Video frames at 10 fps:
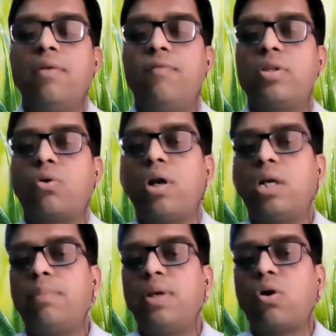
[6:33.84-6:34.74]
with the
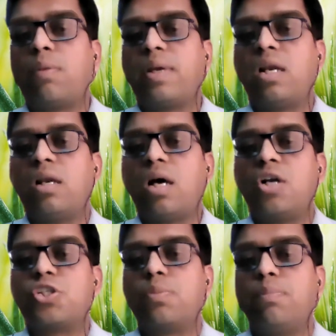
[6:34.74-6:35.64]
goiter may not be
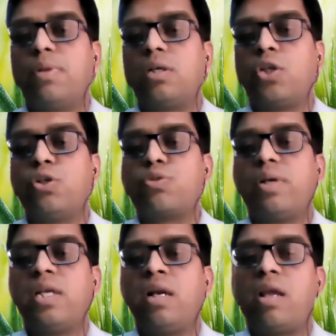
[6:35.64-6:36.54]
enlarged, but
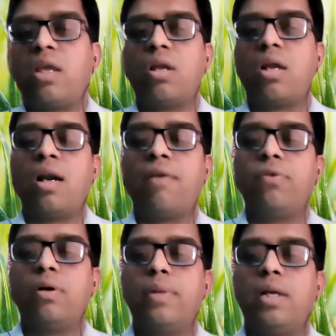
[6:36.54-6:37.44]
usually irregular and
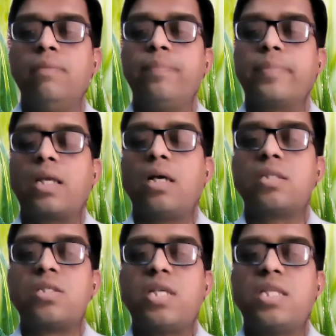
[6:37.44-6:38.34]
firm
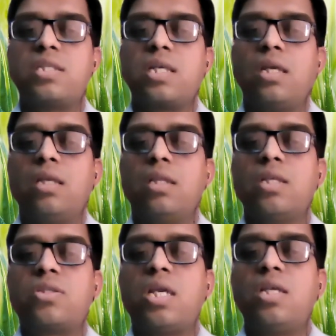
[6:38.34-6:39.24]
consistency. The
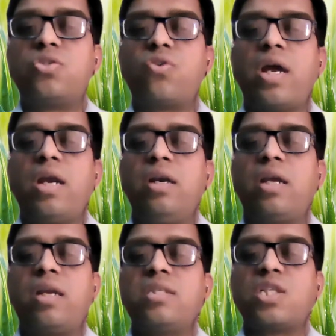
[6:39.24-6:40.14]
skin is dry,
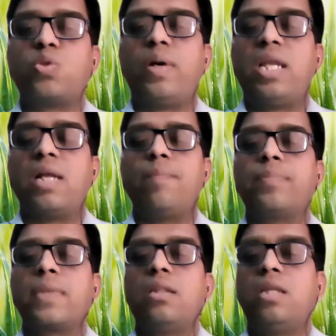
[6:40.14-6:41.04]
decreasing sweating,
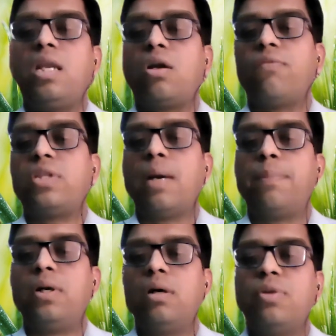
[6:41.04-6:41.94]
thinning of the
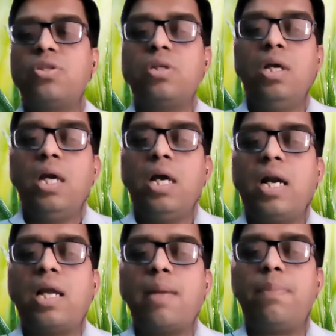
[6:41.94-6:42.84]
epidermis,
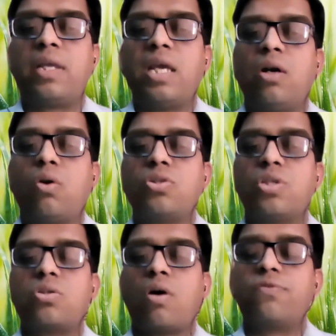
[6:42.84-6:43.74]
and
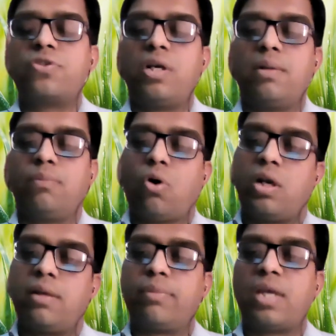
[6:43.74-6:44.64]
hyperkeratosis of stratum
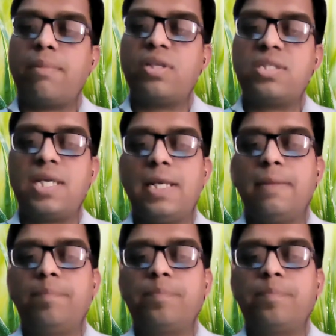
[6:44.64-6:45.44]
corneum can be seen.